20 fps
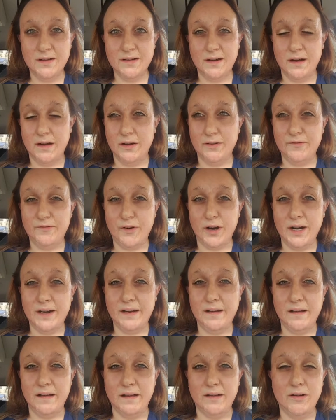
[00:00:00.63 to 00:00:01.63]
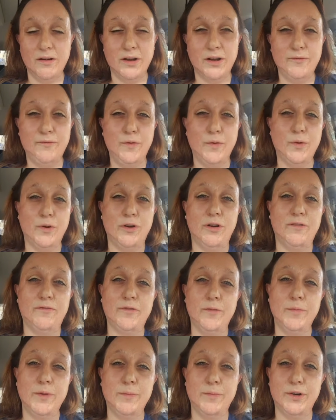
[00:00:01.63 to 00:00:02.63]
On Friday, I got a phone call
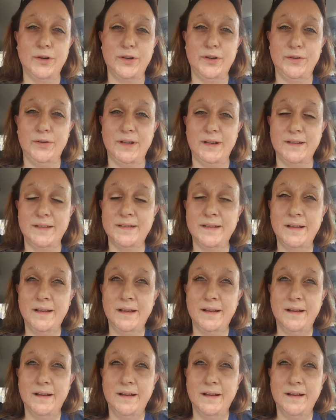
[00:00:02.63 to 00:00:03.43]
from the burn unit,